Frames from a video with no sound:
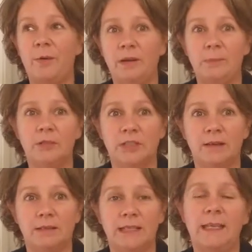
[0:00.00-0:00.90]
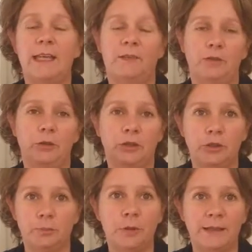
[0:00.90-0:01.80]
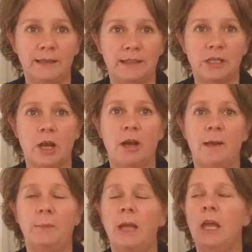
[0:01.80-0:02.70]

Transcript: pretty much guarantee if you do put in the time